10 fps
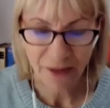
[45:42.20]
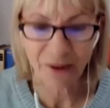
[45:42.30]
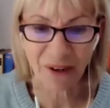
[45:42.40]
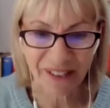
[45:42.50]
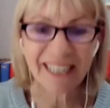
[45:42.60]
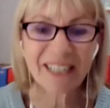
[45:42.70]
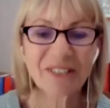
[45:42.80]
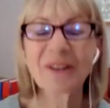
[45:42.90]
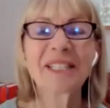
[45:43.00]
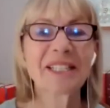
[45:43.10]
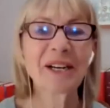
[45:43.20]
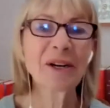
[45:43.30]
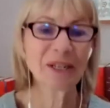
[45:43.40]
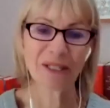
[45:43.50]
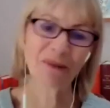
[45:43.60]
you know, try and
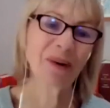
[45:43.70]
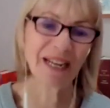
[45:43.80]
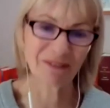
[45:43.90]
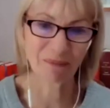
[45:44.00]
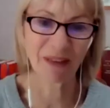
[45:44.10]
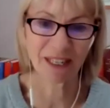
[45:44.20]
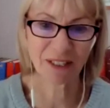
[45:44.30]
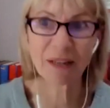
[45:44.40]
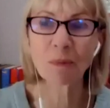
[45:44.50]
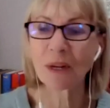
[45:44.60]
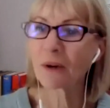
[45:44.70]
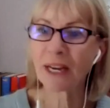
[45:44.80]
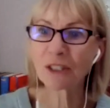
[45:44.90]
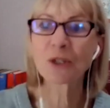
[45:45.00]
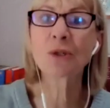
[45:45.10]
turn it away from that. Think, well,
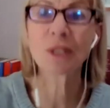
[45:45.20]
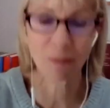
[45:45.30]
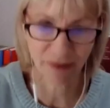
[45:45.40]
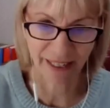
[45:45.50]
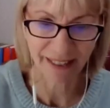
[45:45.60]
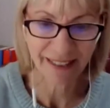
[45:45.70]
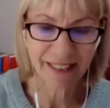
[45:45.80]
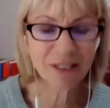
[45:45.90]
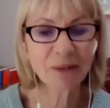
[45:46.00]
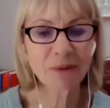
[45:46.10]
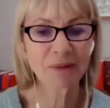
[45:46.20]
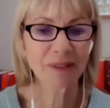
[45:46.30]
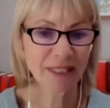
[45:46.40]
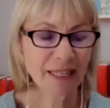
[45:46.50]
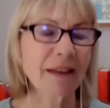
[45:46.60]
okay, do something. Don't
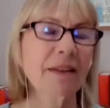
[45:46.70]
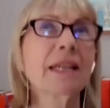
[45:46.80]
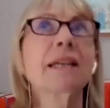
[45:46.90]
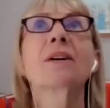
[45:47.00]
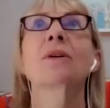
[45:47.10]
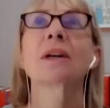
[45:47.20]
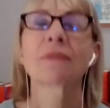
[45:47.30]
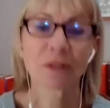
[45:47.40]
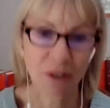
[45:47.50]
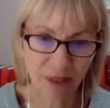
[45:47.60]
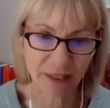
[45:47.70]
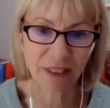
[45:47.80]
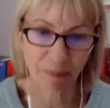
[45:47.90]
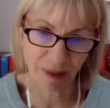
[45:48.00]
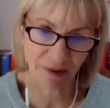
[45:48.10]
sit there thinking, God, I feel so
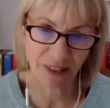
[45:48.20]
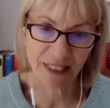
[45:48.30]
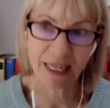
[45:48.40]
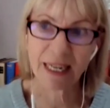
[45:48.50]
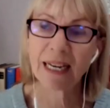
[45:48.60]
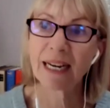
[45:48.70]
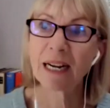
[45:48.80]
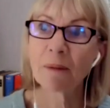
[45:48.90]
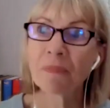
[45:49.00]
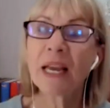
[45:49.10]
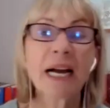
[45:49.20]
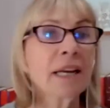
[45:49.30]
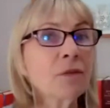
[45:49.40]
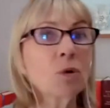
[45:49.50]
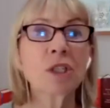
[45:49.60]
guilty about this. Um, and
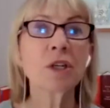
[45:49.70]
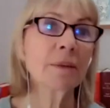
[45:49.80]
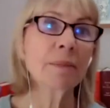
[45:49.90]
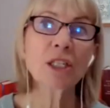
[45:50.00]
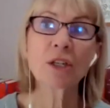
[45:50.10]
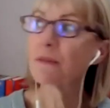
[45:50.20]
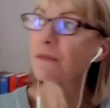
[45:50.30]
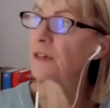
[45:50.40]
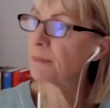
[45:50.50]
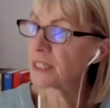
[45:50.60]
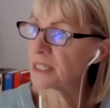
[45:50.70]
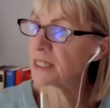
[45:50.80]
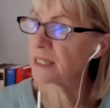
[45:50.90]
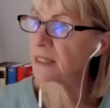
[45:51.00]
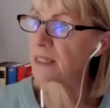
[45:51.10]
of course, you can imagine for my
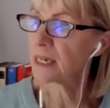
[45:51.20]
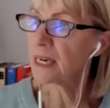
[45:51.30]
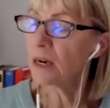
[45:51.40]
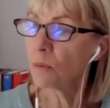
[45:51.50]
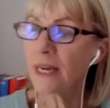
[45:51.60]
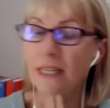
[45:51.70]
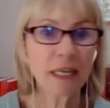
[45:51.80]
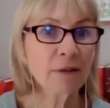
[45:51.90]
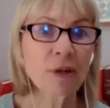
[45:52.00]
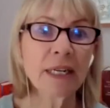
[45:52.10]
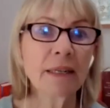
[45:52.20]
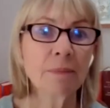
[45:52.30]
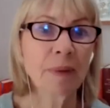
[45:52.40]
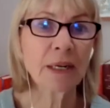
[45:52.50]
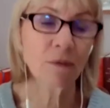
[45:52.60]
sisters, we had to have really
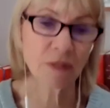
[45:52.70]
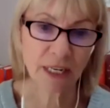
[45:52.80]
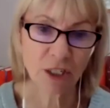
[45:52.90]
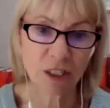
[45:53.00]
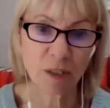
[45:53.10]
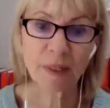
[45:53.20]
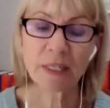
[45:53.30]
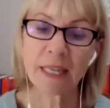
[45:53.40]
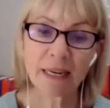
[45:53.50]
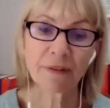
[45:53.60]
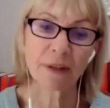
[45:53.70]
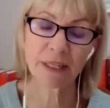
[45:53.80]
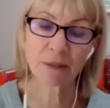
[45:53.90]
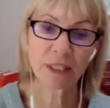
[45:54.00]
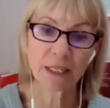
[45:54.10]
big conversations because they felt
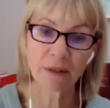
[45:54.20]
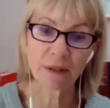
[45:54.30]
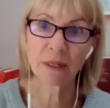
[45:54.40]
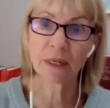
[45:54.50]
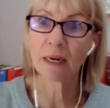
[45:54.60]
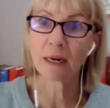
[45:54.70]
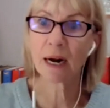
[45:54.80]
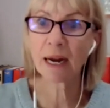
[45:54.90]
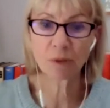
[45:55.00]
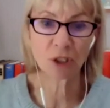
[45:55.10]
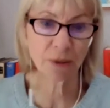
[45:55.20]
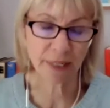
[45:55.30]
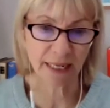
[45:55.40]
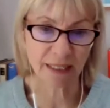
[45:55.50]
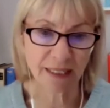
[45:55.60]
guilty that I was
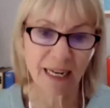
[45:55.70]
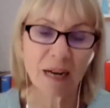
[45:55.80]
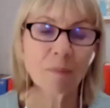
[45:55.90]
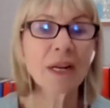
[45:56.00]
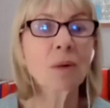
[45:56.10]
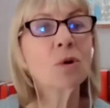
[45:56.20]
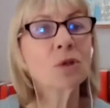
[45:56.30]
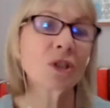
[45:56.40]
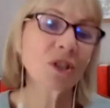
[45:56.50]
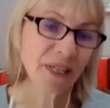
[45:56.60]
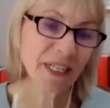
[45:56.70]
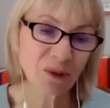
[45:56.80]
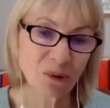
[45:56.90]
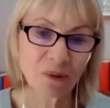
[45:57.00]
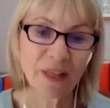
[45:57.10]
doing it, but I wasn't doing it
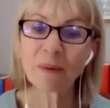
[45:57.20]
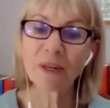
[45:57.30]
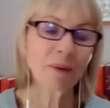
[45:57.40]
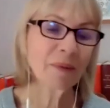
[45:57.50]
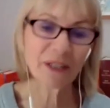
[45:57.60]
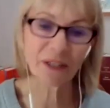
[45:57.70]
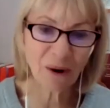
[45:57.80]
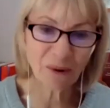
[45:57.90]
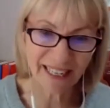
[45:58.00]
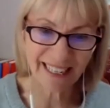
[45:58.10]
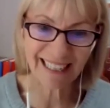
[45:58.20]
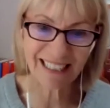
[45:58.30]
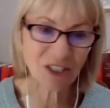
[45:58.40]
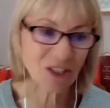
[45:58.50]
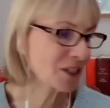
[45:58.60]
all. They were coming and going.
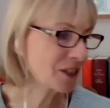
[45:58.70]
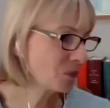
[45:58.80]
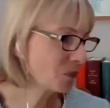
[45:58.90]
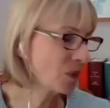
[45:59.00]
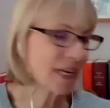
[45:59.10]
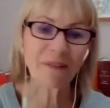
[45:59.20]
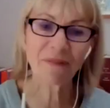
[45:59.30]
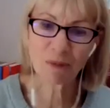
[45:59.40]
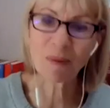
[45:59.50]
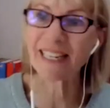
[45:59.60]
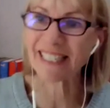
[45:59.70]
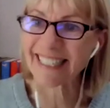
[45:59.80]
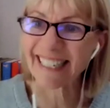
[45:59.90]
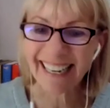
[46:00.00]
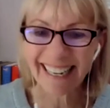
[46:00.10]
It's just that we had the space.
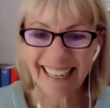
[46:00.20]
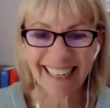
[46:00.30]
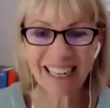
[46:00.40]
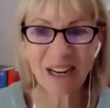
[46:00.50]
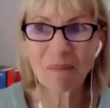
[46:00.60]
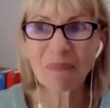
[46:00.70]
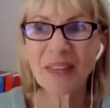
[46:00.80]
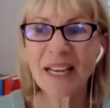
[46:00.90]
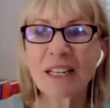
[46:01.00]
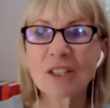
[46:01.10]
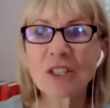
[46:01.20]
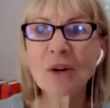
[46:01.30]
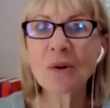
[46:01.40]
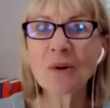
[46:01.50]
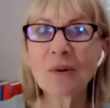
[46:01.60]
Um,
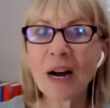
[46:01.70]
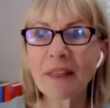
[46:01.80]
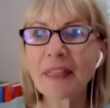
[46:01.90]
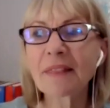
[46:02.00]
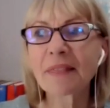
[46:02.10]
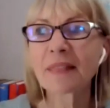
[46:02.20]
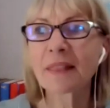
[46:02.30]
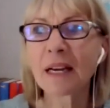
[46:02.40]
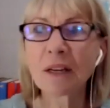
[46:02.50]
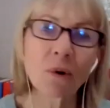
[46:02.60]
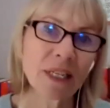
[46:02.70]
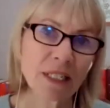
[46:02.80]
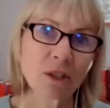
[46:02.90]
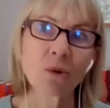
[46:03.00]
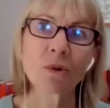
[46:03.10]
so I think a lot
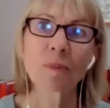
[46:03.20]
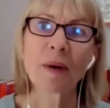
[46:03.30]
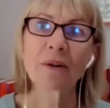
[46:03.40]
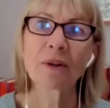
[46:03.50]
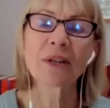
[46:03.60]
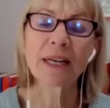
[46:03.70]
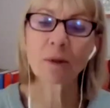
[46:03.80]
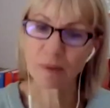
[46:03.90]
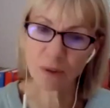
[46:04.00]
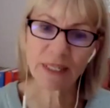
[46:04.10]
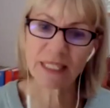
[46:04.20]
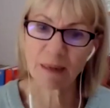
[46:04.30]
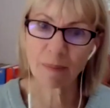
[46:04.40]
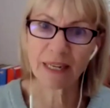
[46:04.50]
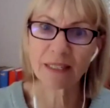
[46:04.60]
isn't talked about you know guilt between
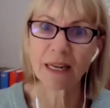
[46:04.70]
siblings